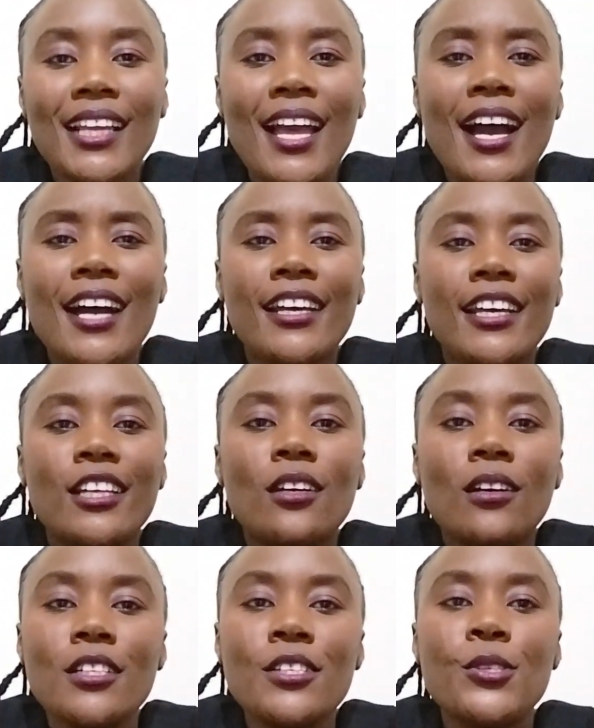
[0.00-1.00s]
and
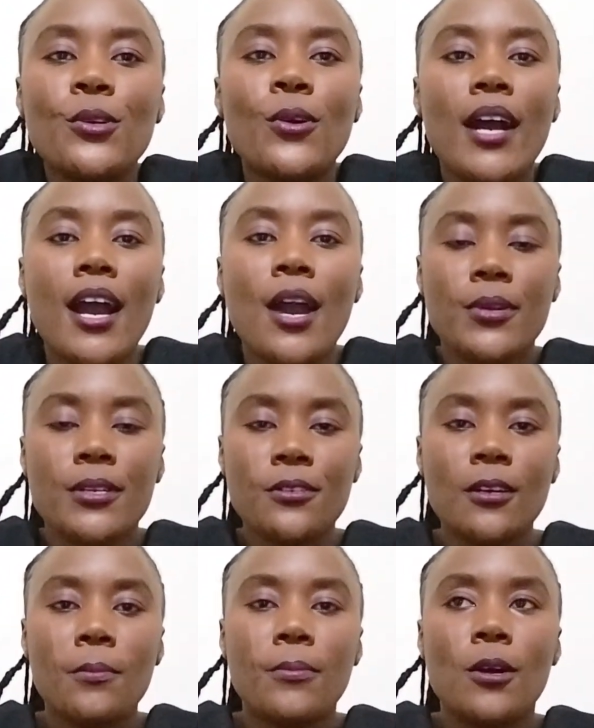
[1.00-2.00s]
also I will
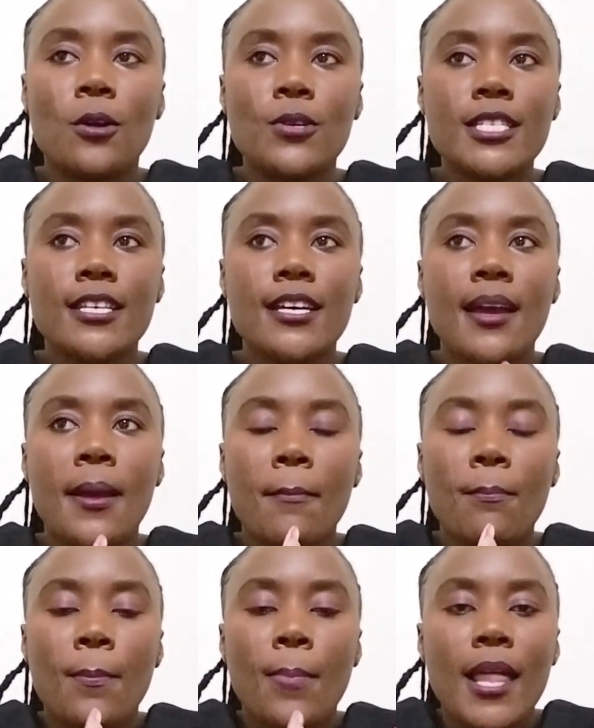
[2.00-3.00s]
talk about
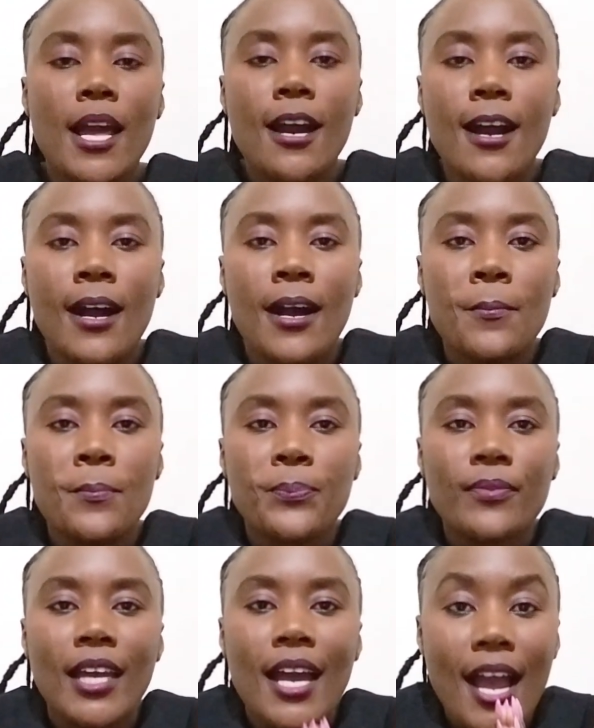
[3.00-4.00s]

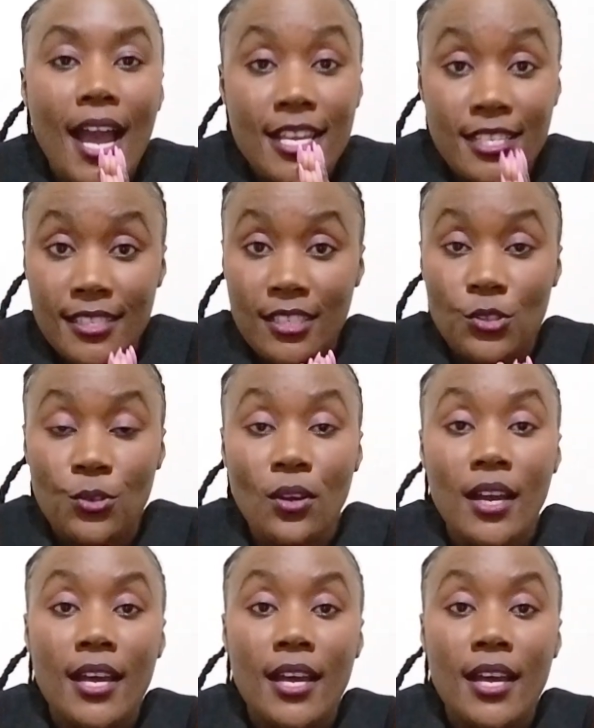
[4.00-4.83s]
ICU.